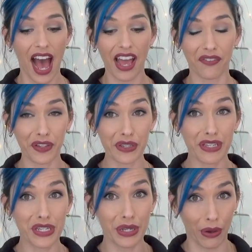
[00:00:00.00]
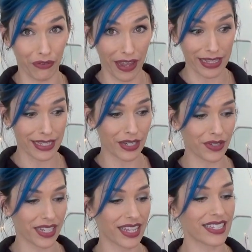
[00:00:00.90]
I feel so fancy
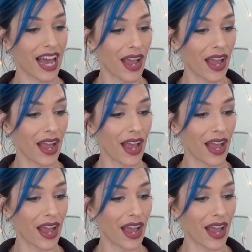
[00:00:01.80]
using these.